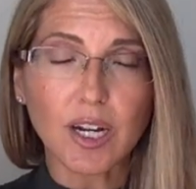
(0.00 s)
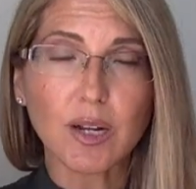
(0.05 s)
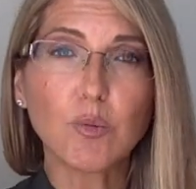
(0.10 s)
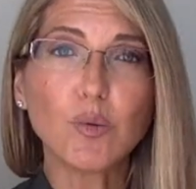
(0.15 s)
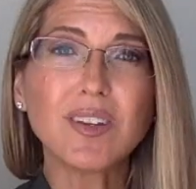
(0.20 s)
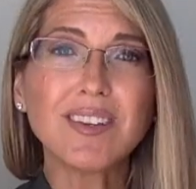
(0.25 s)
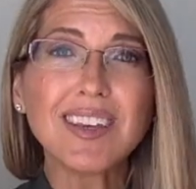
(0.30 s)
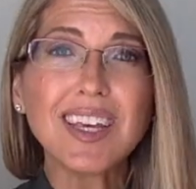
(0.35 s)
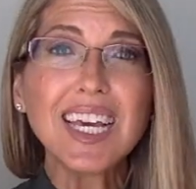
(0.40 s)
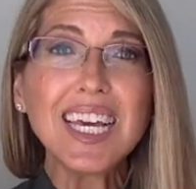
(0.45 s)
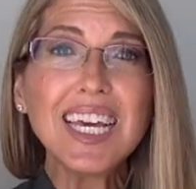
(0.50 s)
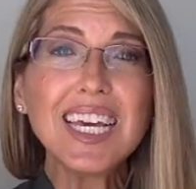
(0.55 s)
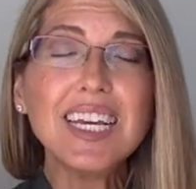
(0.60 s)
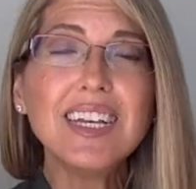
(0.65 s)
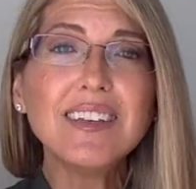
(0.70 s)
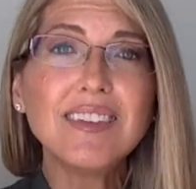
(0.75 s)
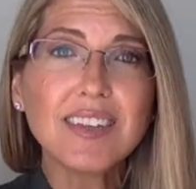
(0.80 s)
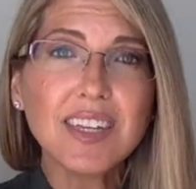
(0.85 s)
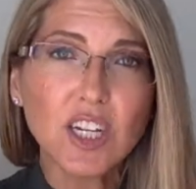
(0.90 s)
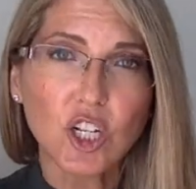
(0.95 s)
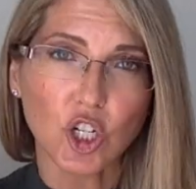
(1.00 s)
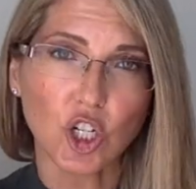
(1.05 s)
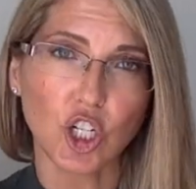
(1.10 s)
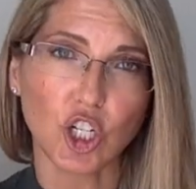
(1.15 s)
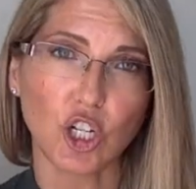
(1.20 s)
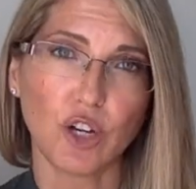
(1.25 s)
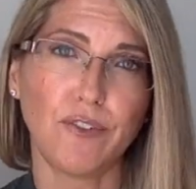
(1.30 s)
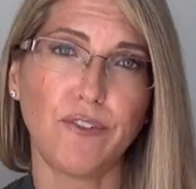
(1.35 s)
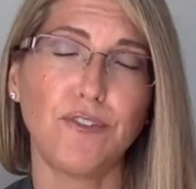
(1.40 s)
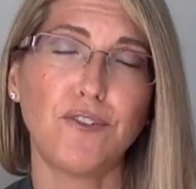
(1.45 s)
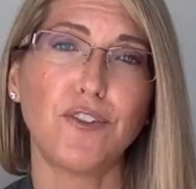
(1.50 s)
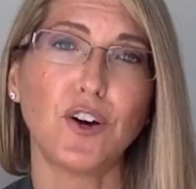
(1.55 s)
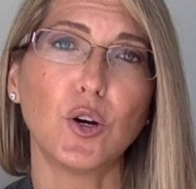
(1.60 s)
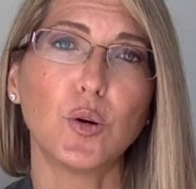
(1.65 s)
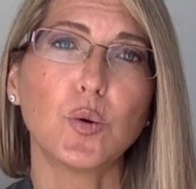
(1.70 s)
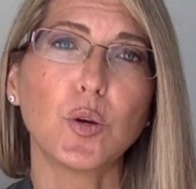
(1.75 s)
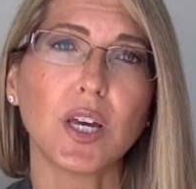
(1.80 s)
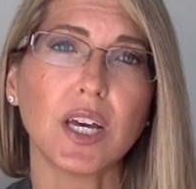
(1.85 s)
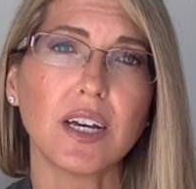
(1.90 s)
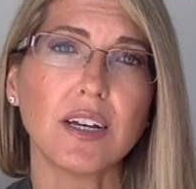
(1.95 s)
It was easier to
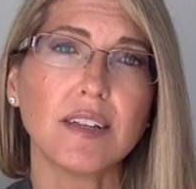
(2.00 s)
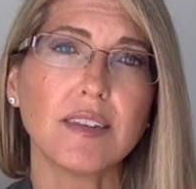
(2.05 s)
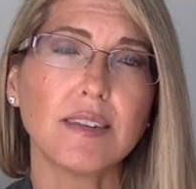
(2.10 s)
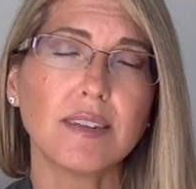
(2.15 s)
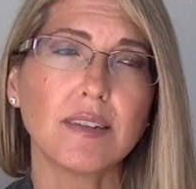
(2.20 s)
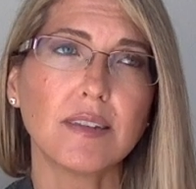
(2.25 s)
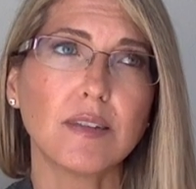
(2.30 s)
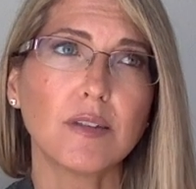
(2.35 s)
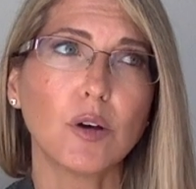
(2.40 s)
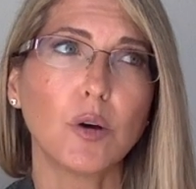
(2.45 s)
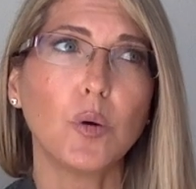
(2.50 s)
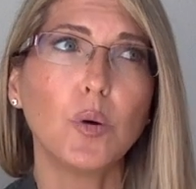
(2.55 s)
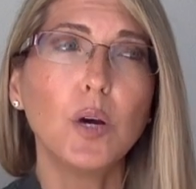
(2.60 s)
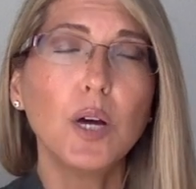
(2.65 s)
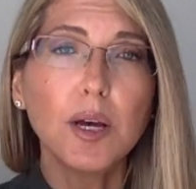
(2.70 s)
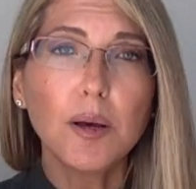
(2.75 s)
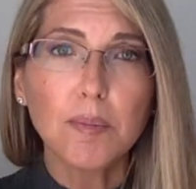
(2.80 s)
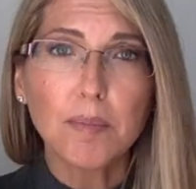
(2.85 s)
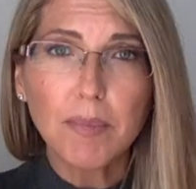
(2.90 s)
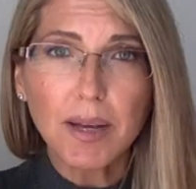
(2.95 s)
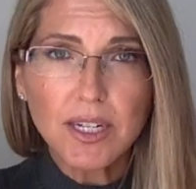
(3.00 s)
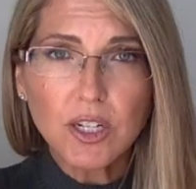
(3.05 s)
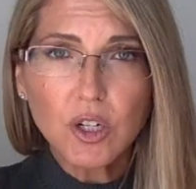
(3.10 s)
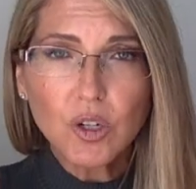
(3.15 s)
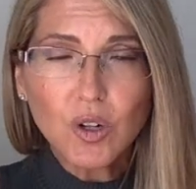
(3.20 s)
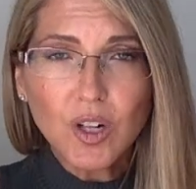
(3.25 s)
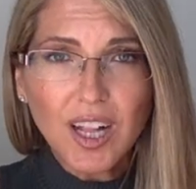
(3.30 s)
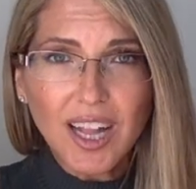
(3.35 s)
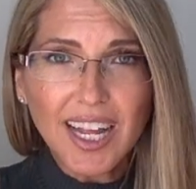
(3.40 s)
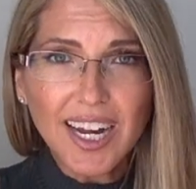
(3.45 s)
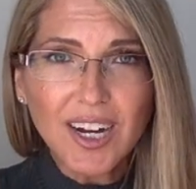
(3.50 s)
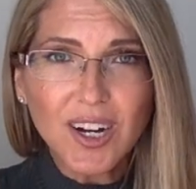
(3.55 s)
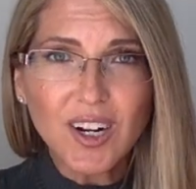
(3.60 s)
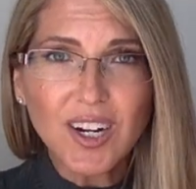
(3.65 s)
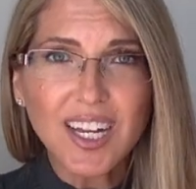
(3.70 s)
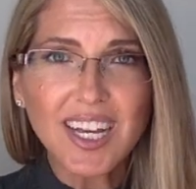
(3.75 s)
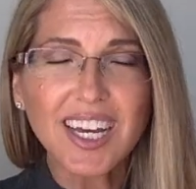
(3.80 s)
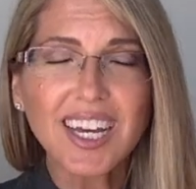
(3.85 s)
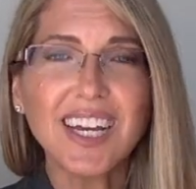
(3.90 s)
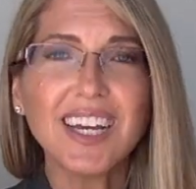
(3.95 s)
focus. So mental
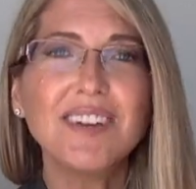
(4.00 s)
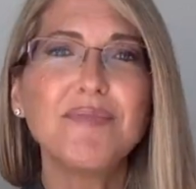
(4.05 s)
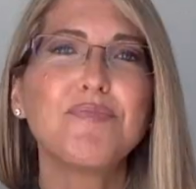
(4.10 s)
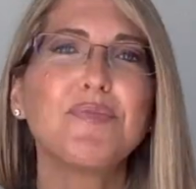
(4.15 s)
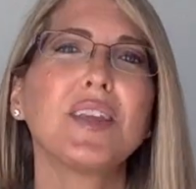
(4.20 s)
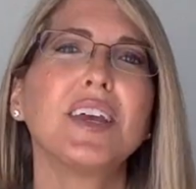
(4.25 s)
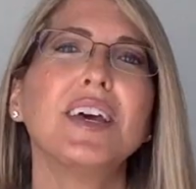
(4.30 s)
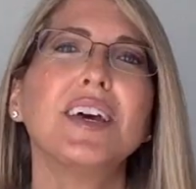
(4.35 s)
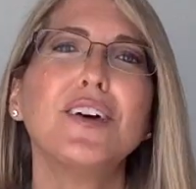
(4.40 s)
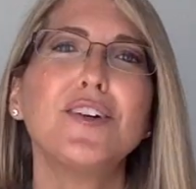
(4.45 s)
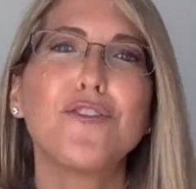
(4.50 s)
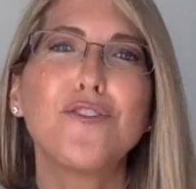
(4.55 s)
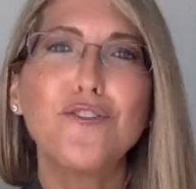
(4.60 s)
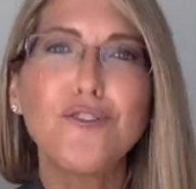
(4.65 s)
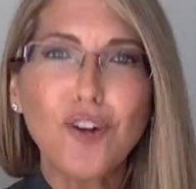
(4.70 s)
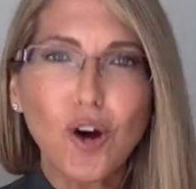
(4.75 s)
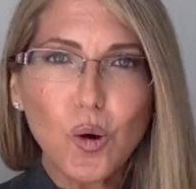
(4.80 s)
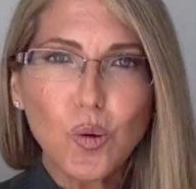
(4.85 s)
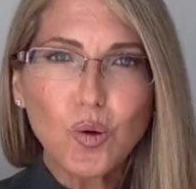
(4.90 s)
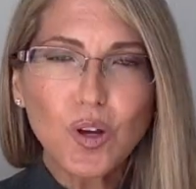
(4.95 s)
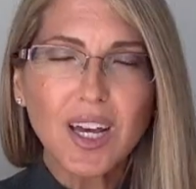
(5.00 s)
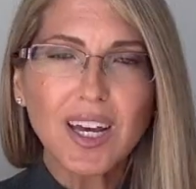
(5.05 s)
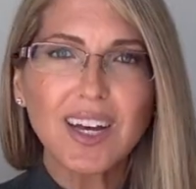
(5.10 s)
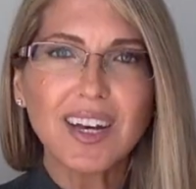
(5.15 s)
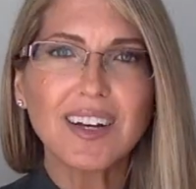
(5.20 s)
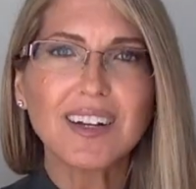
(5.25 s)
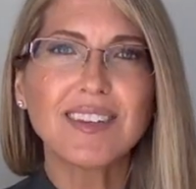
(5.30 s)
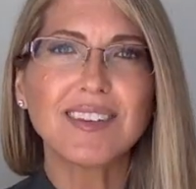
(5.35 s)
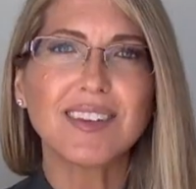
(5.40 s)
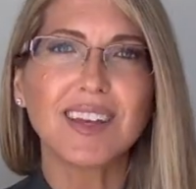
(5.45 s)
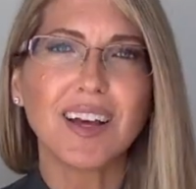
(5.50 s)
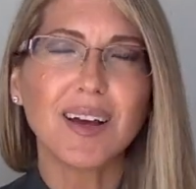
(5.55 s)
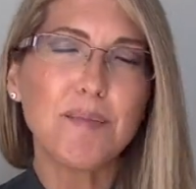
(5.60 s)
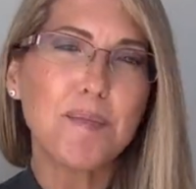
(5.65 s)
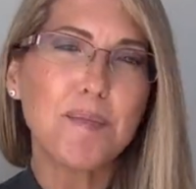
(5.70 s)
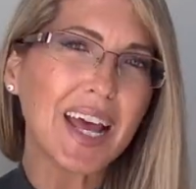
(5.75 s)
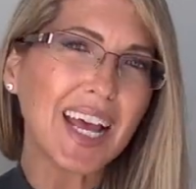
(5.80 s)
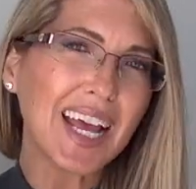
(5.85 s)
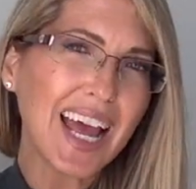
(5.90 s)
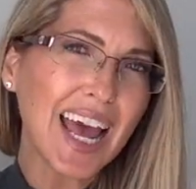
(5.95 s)
clarity, focus,
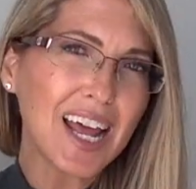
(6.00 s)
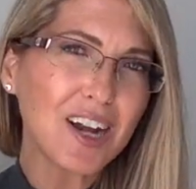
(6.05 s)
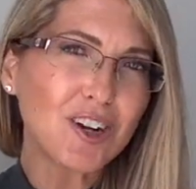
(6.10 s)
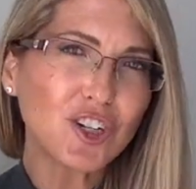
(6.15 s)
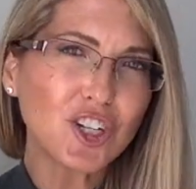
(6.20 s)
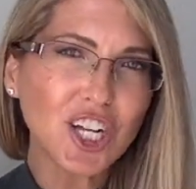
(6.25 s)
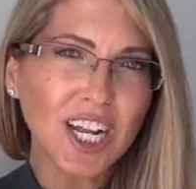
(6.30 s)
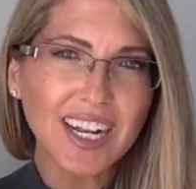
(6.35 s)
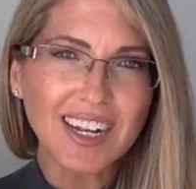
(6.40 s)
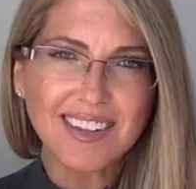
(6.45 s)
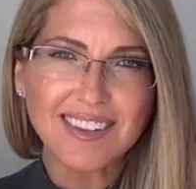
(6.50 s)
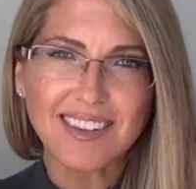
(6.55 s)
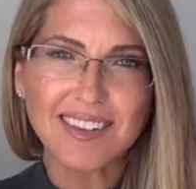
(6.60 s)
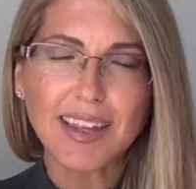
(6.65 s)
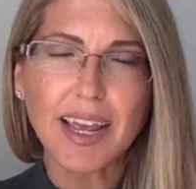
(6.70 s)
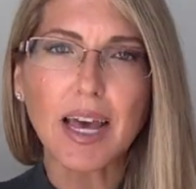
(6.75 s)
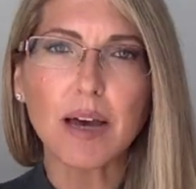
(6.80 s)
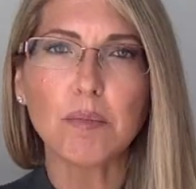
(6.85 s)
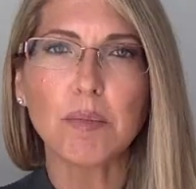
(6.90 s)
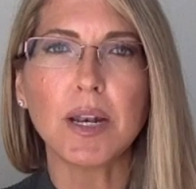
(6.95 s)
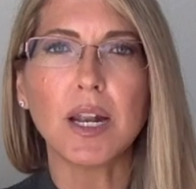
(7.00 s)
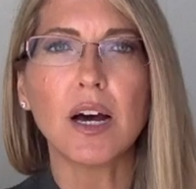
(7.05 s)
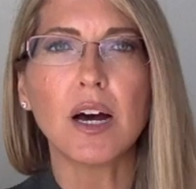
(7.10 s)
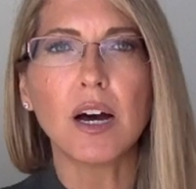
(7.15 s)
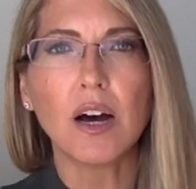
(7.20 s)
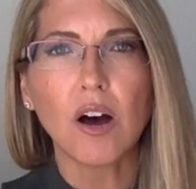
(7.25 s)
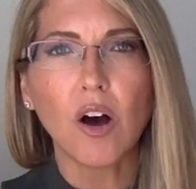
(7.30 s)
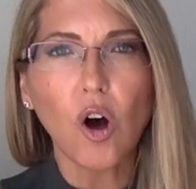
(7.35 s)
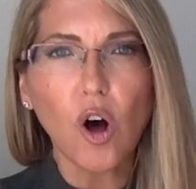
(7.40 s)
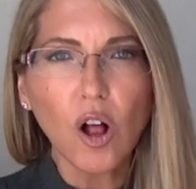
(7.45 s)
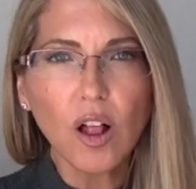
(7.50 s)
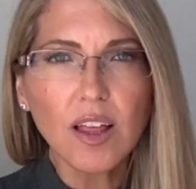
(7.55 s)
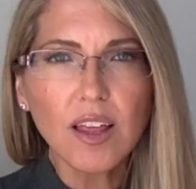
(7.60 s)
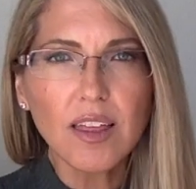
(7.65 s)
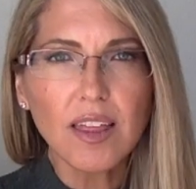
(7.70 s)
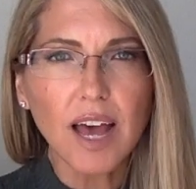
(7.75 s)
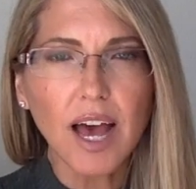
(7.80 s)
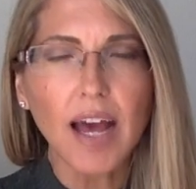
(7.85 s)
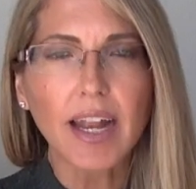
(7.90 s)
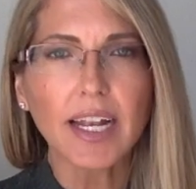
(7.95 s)
energetic stamina, all of
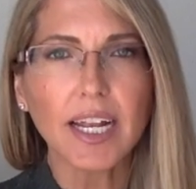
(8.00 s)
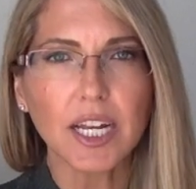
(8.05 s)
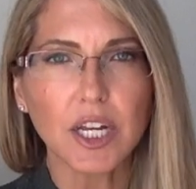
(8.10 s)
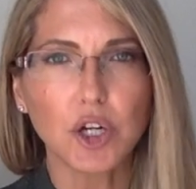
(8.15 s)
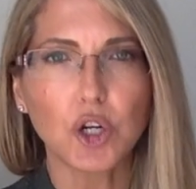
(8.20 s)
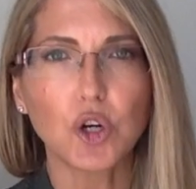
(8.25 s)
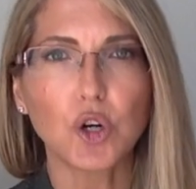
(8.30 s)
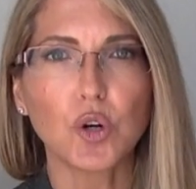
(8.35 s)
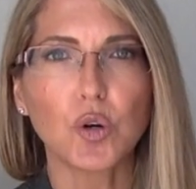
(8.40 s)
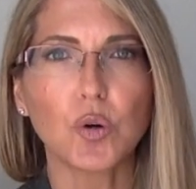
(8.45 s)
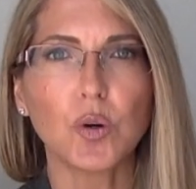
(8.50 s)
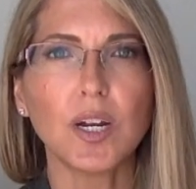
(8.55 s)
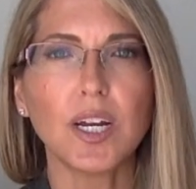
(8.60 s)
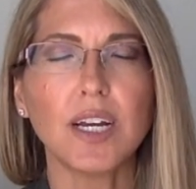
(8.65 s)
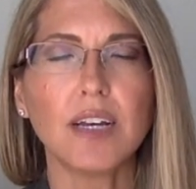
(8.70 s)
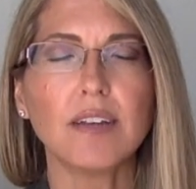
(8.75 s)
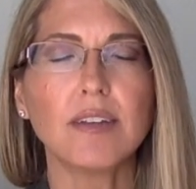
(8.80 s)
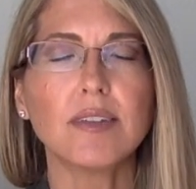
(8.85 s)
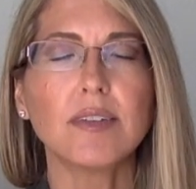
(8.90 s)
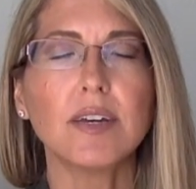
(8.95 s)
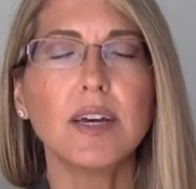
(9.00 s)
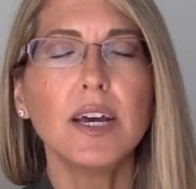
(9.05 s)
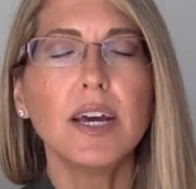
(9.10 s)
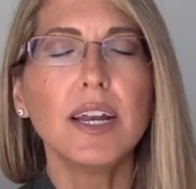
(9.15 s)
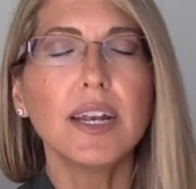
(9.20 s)
that increased.